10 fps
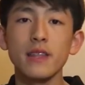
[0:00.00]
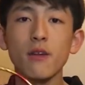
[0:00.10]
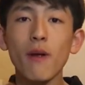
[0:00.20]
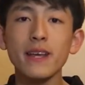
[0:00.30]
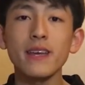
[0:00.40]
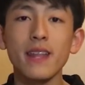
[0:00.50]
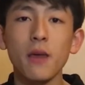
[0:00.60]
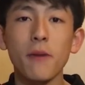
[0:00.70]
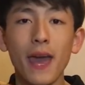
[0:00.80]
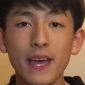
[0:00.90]
The racket
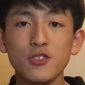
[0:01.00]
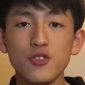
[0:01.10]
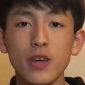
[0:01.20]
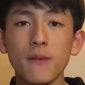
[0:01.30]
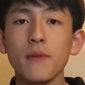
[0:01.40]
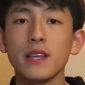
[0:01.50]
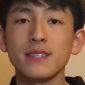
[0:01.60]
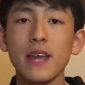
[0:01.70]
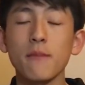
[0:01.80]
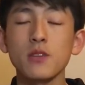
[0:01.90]
name Airstream
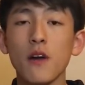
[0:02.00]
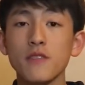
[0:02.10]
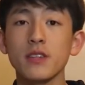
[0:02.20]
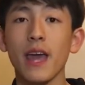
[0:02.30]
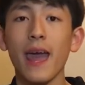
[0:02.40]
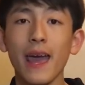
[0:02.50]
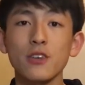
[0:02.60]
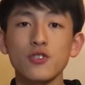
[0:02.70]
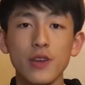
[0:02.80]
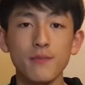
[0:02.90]
is named after the
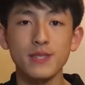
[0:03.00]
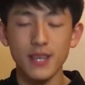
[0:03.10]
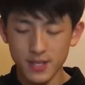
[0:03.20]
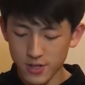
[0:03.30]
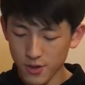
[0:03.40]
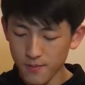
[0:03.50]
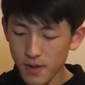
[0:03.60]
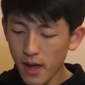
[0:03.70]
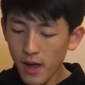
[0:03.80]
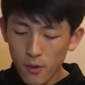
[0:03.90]
Airstream
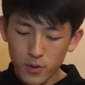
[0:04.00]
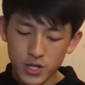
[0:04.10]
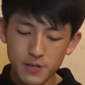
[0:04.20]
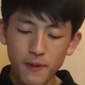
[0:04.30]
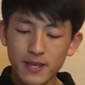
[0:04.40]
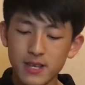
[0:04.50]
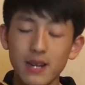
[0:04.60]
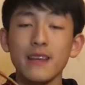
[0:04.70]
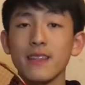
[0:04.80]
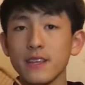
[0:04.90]
System, which is
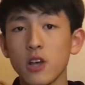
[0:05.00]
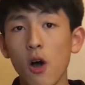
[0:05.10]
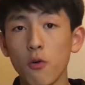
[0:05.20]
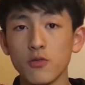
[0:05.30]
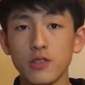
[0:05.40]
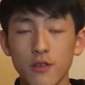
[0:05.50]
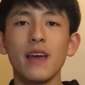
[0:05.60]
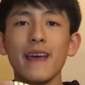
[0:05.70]
basically these holes.